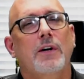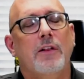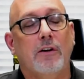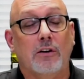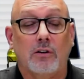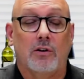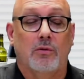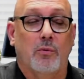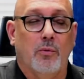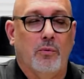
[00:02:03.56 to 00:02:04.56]

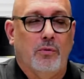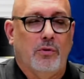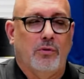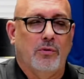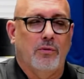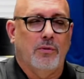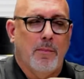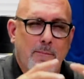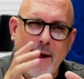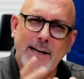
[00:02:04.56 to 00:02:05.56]
The
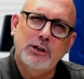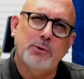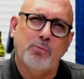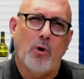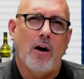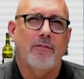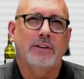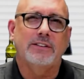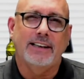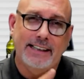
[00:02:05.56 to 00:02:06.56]
major
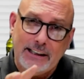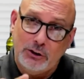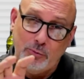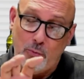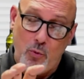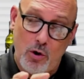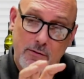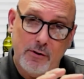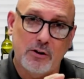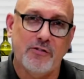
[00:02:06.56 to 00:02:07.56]
prophets, each one
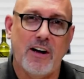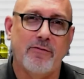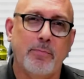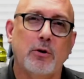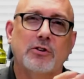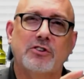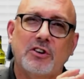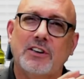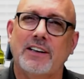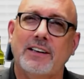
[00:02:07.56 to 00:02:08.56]
of those 5 books
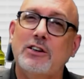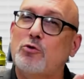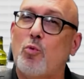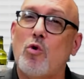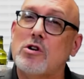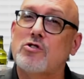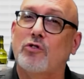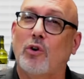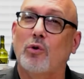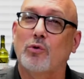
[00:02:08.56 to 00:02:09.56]
took at least one
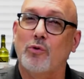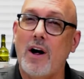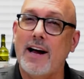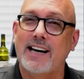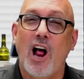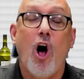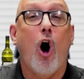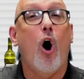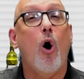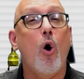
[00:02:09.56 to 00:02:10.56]
scroll to write.
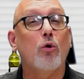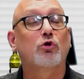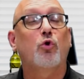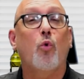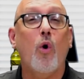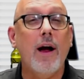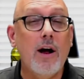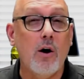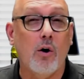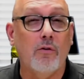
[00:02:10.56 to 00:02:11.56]
All
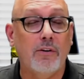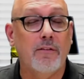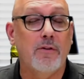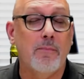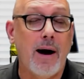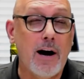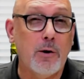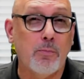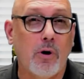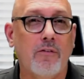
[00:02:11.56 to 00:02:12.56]
12 of the
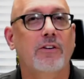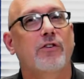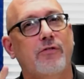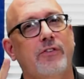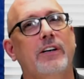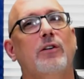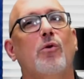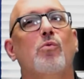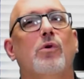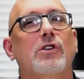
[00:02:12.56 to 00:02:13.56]
minor prophets fit
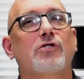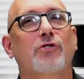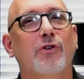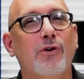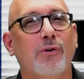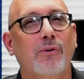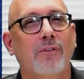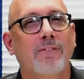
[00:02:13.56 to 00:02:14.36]
on one scroll.